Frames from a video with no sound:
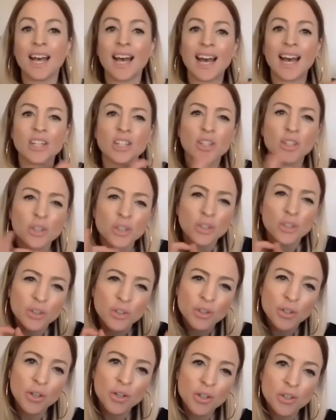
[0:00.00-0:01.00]
and
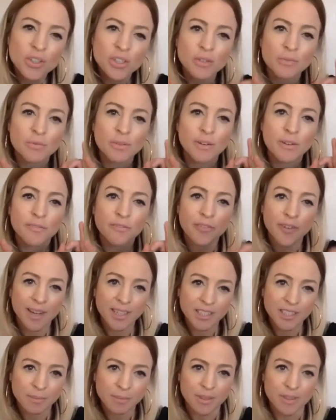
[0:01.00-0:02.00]
good
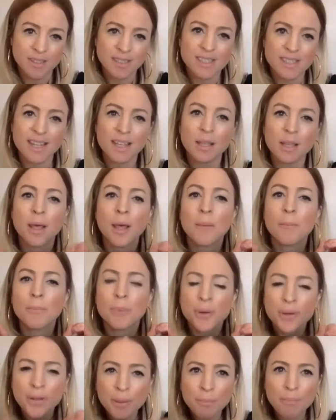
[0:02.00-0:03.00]
refreshments, like
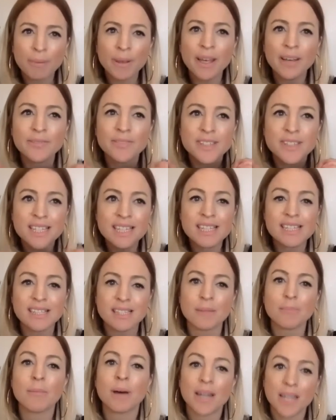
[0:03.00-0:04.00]
put a bit of
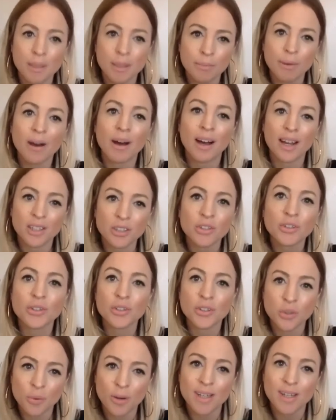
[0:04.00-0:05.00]
decent money behind
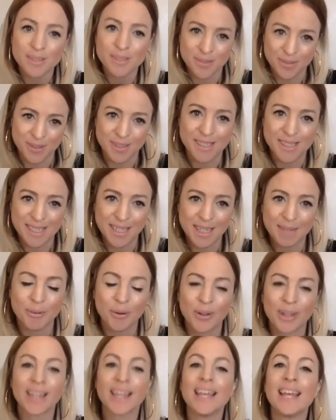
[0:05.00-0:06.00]
good croissants on a Sunday
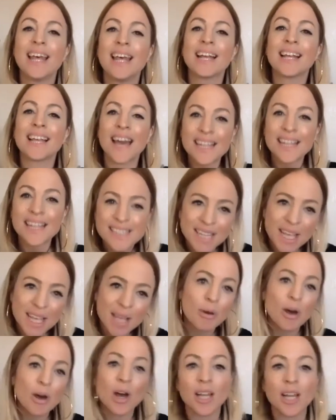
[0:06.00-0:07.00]
morning. Get a
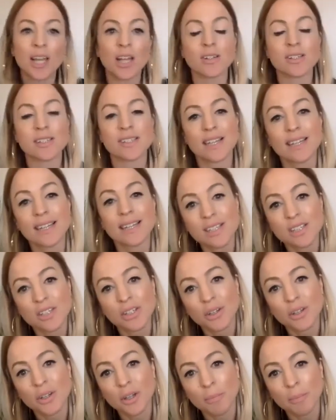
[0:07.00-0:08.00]
team early on Sunday to
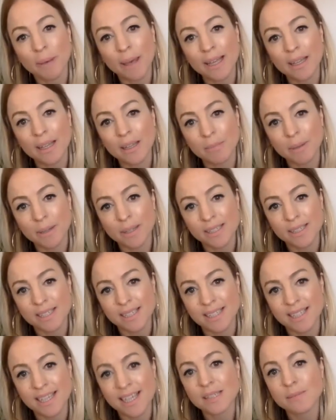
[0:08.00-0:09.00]
cook bacon
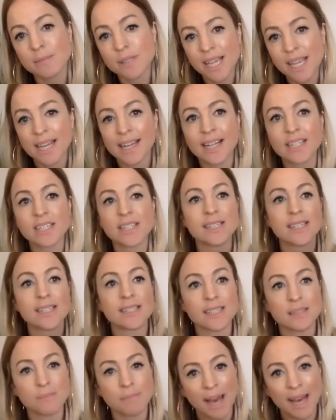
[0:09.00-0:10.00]
butties. Get some teenagers
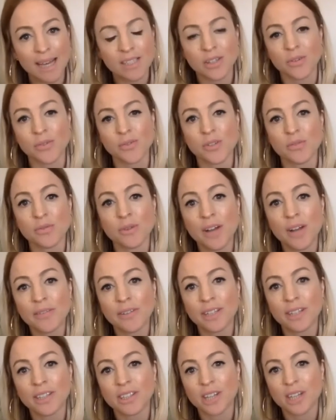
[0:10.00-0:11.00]
and some adults
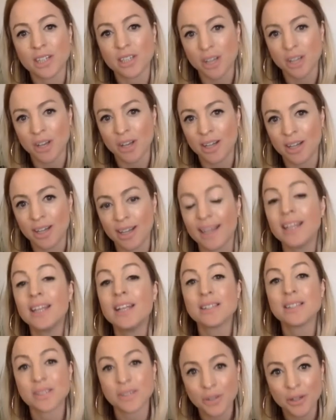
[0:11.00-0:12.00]
arriving at church earlier
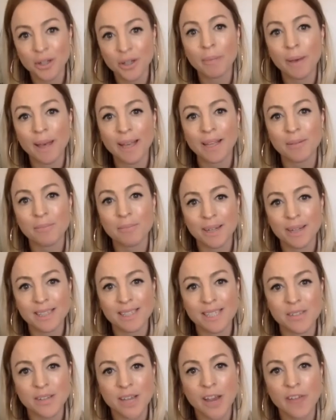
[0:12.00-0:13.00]
to cook bacon
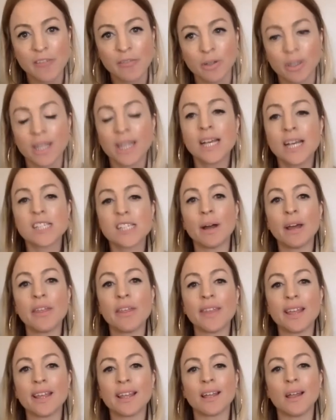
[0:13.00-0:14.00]
butties for everyone. So I
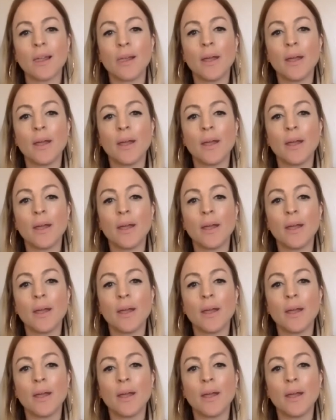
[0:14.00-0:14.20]
think